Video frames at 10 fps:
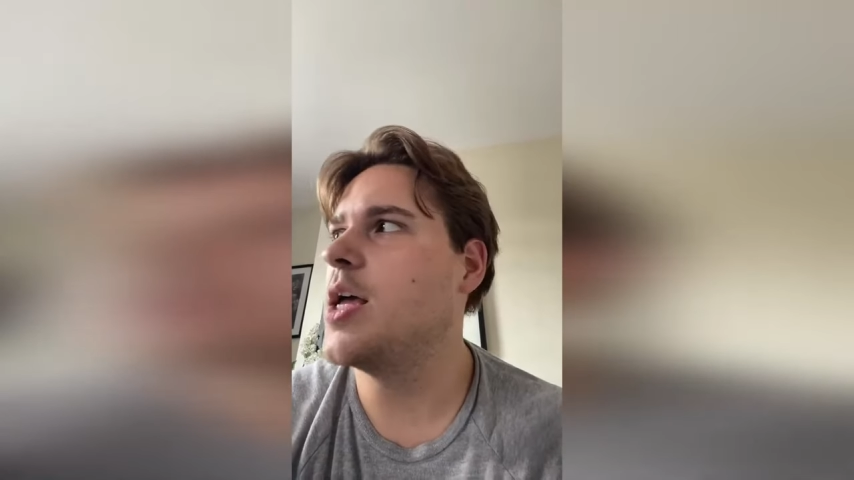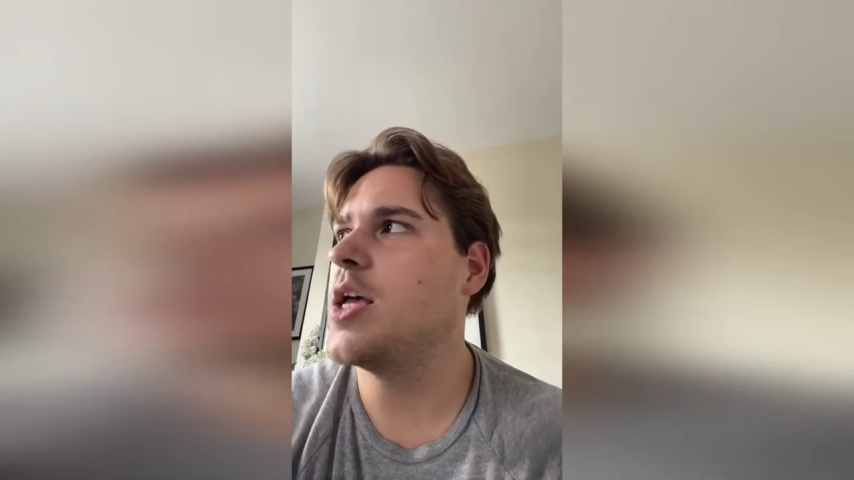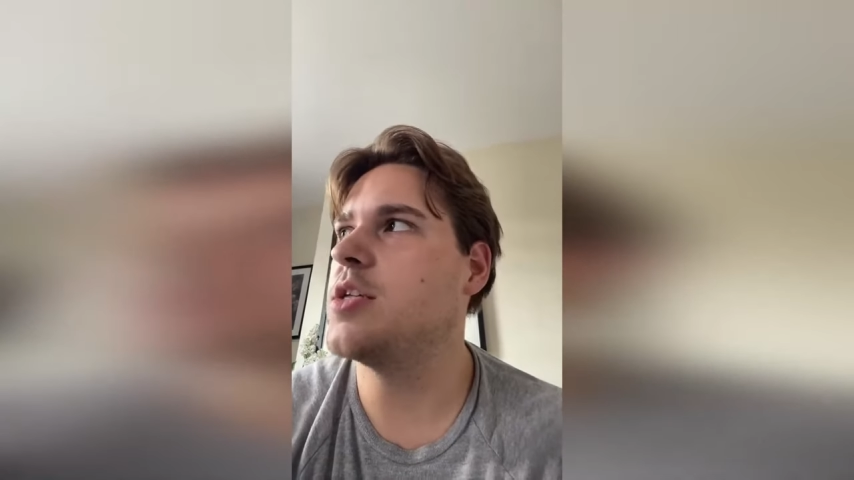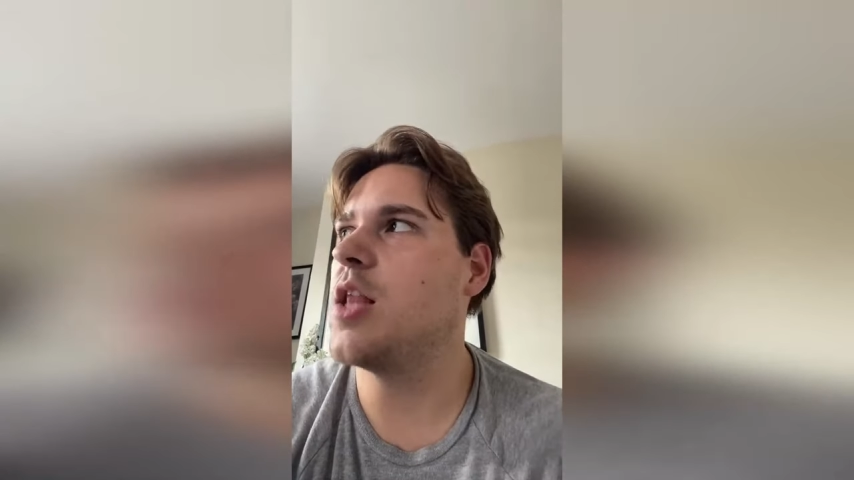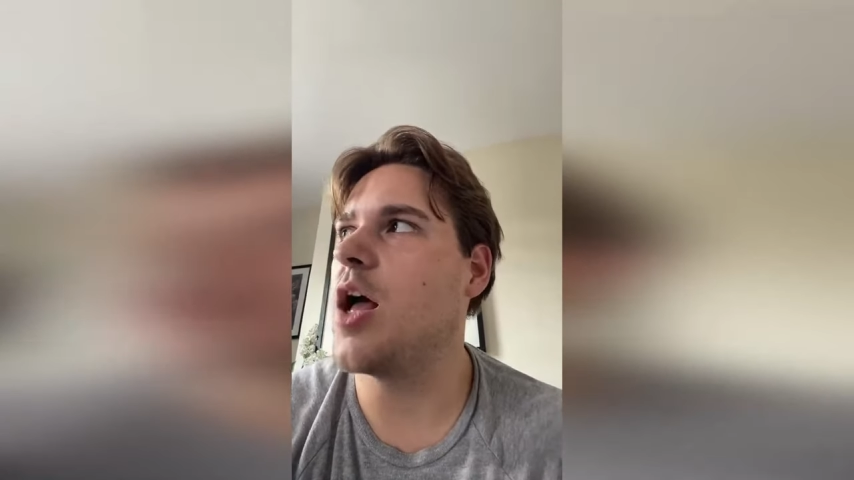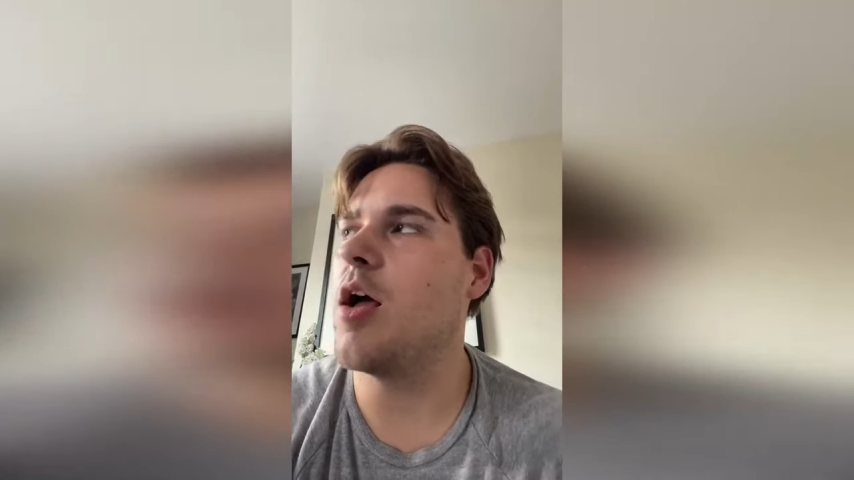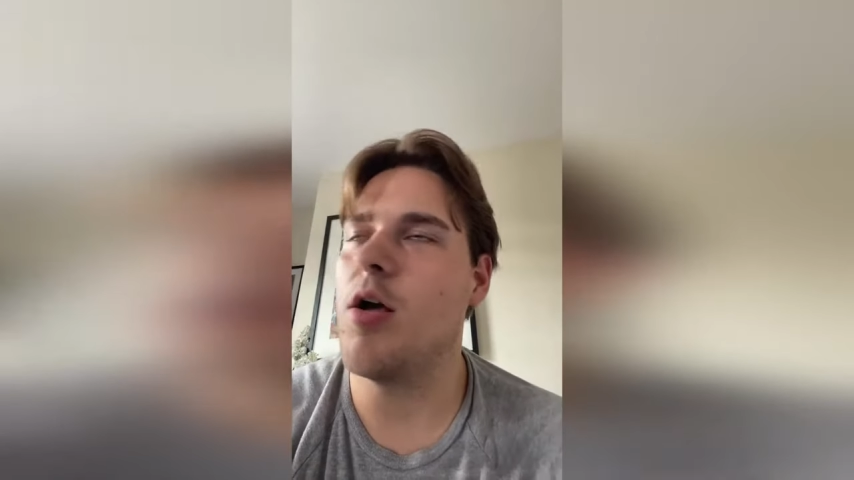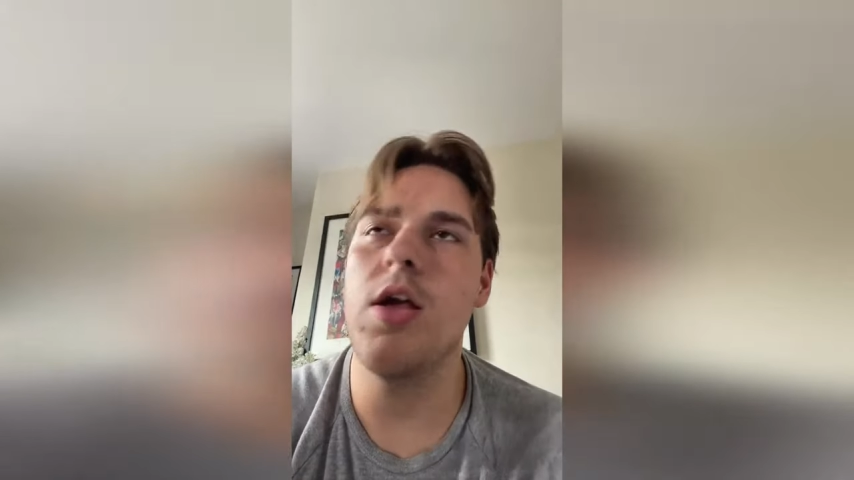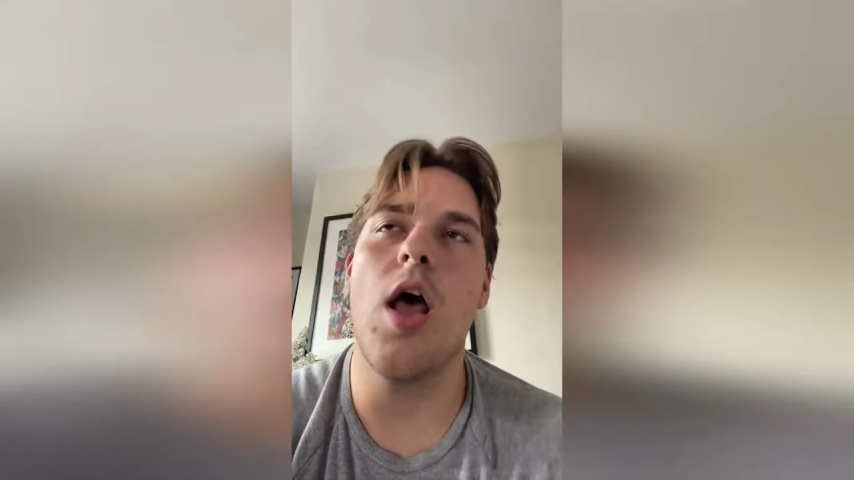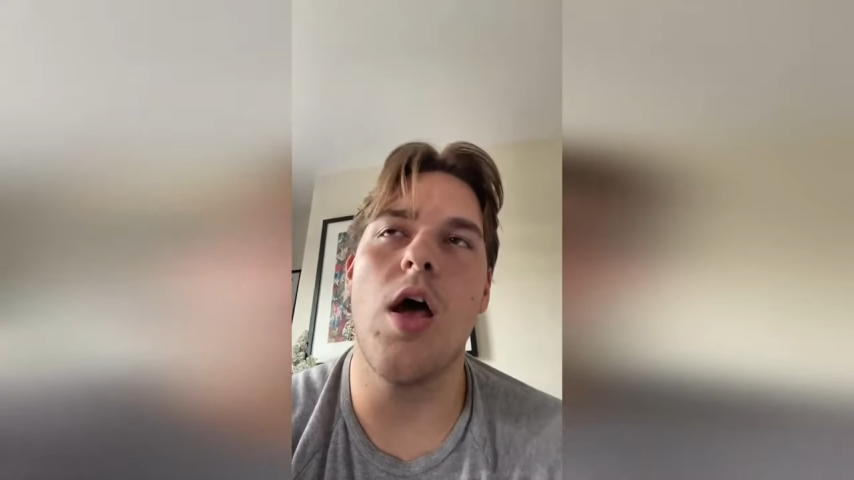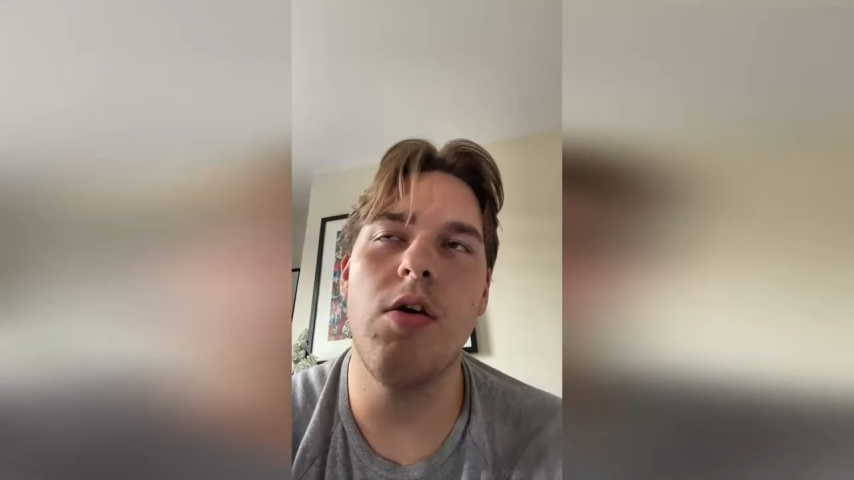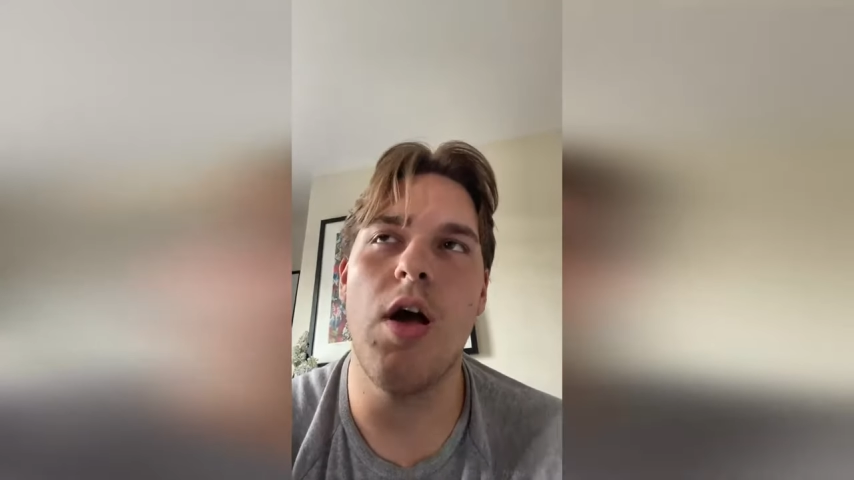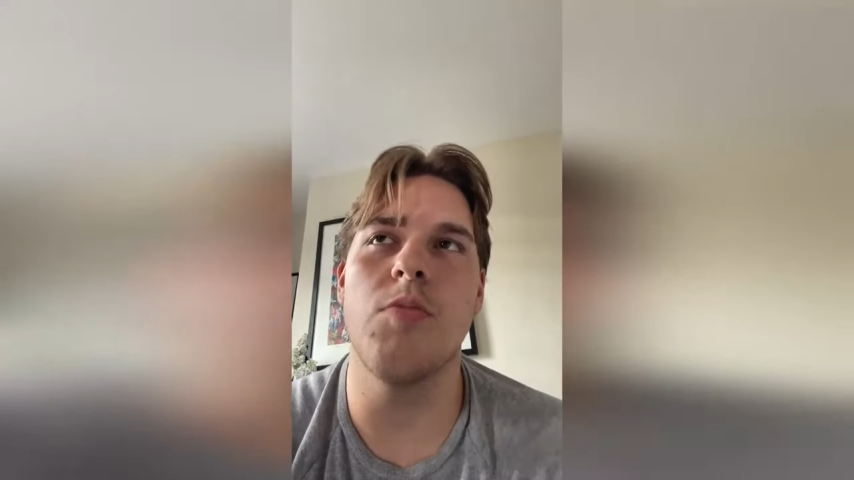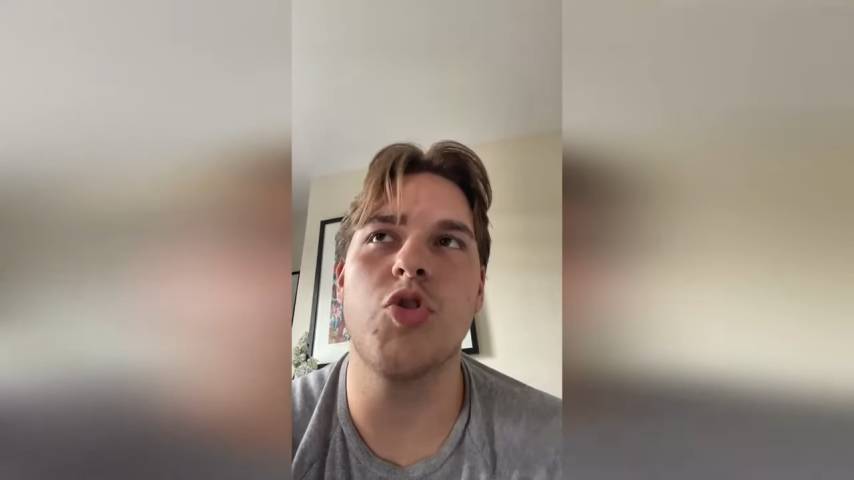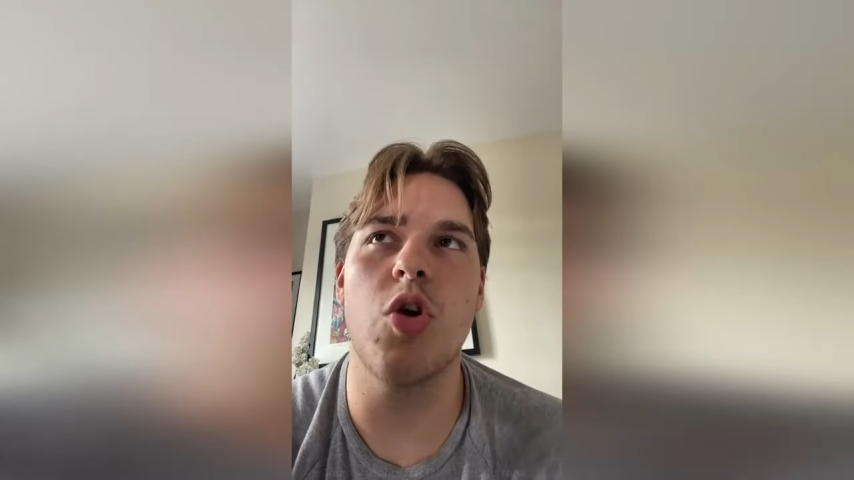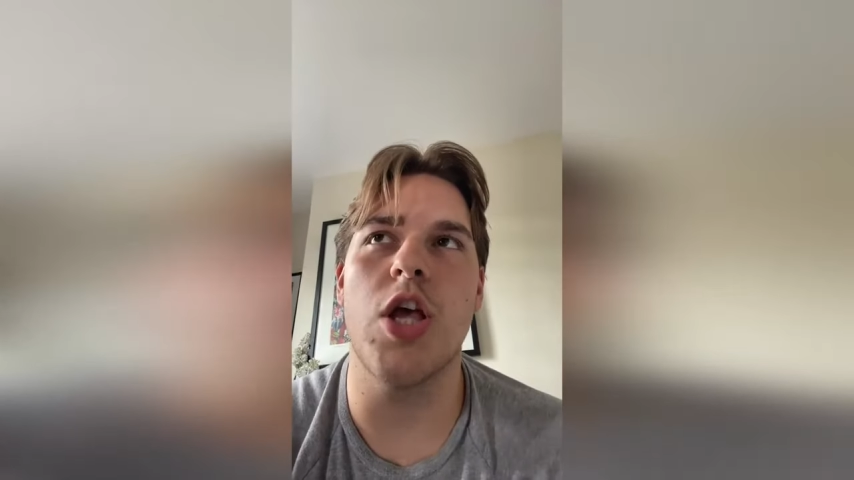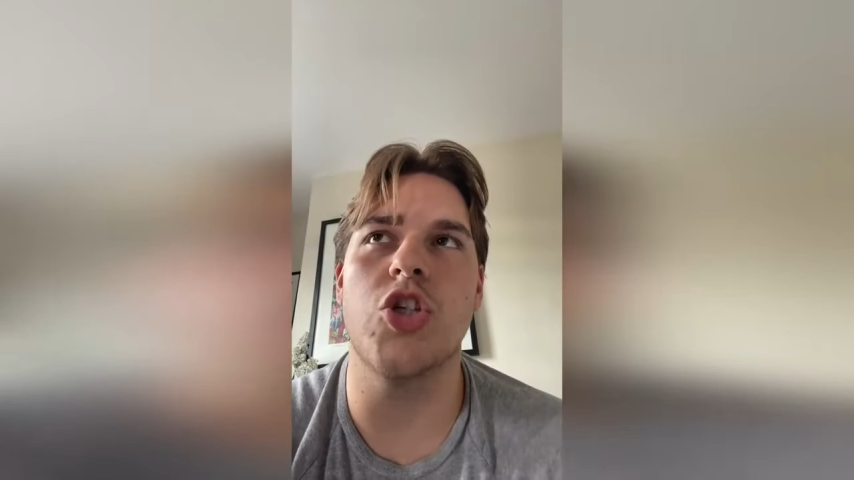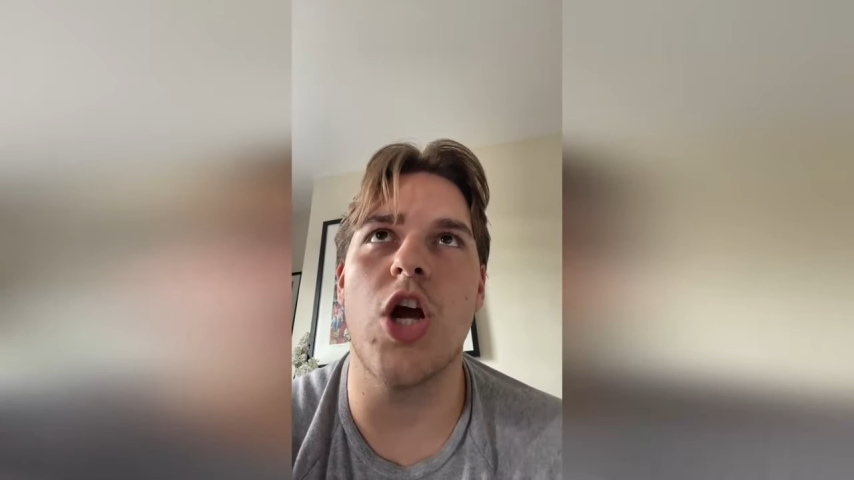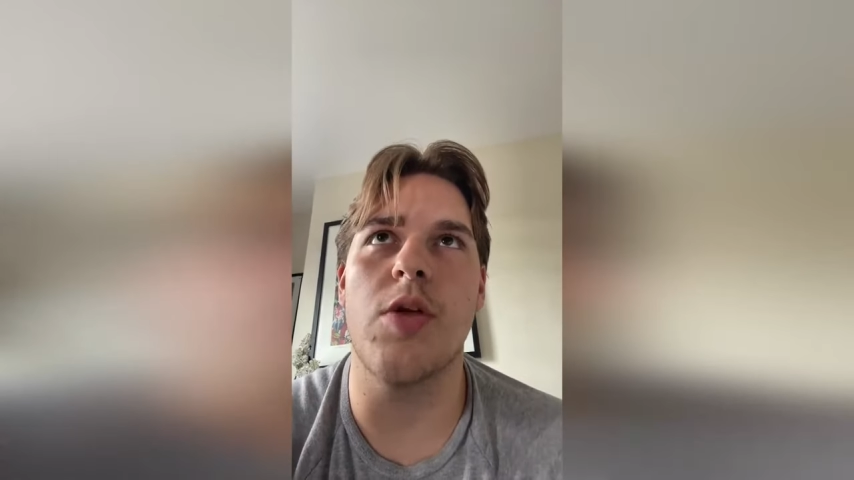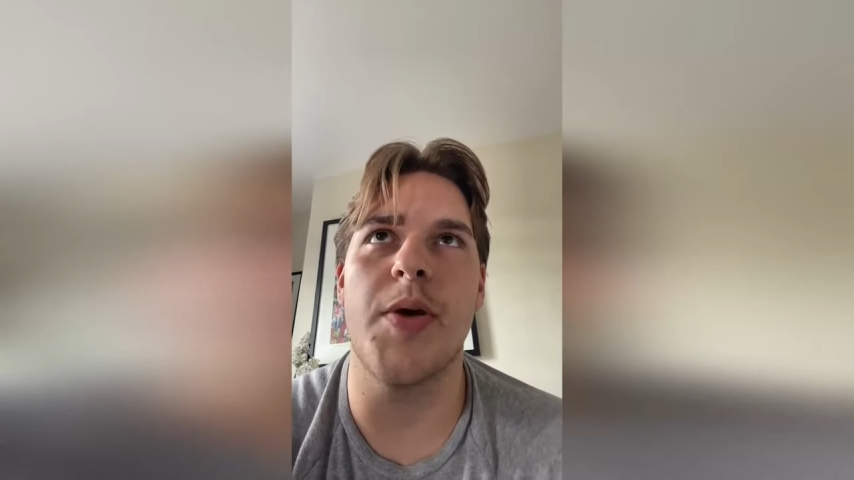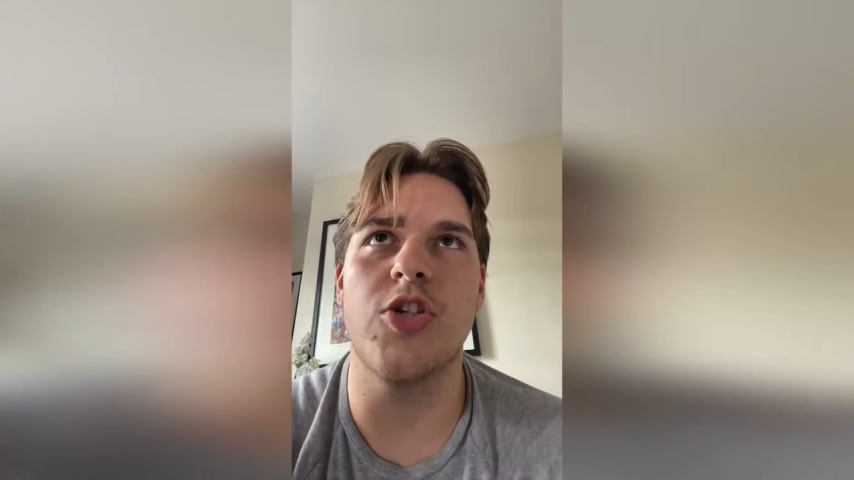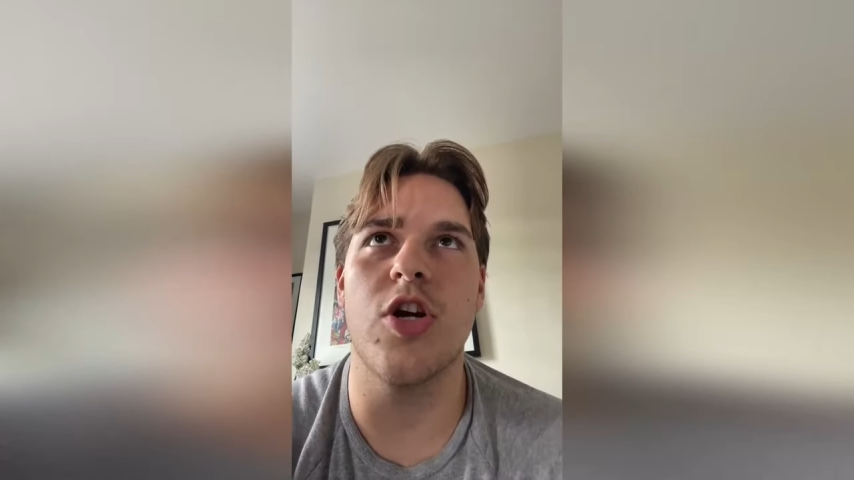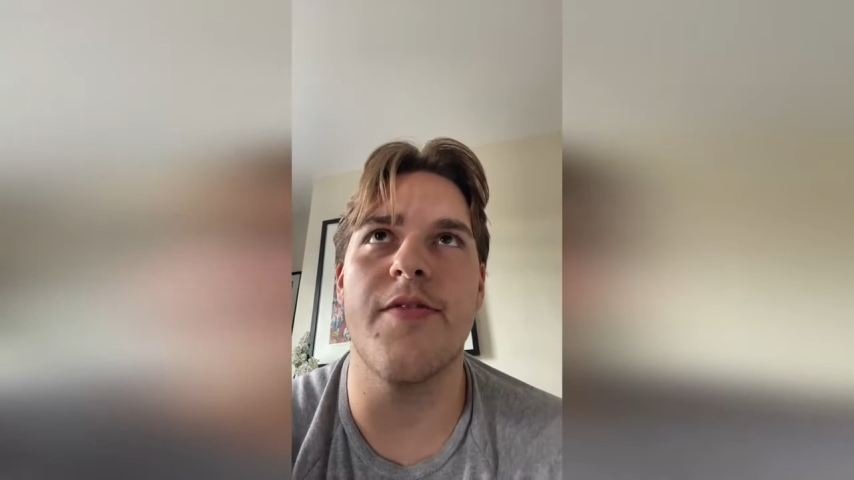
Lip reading: And he's like, "You know, I'm sure they showed a picture